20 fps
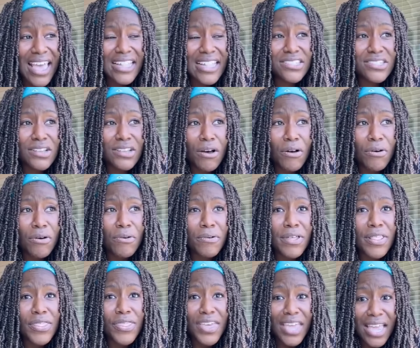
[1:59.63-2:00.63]
And
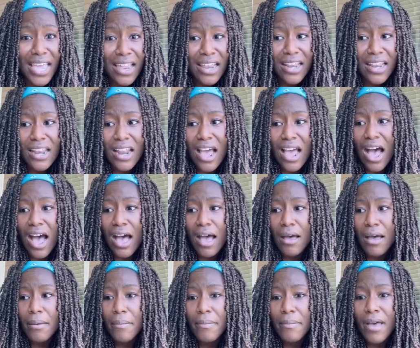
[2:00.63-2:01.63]
so then
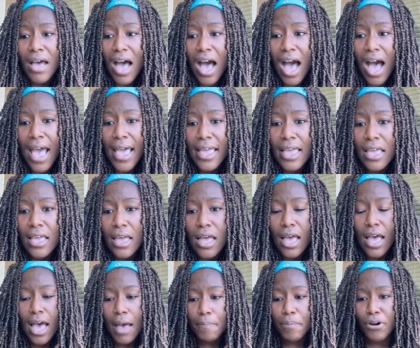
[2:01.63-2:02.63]
I
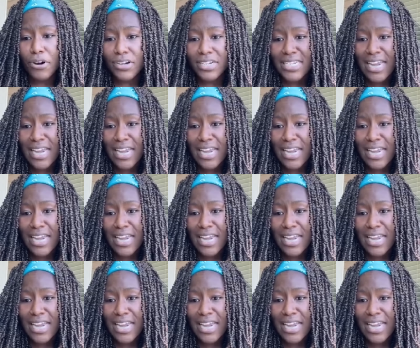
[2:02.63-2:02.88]
put her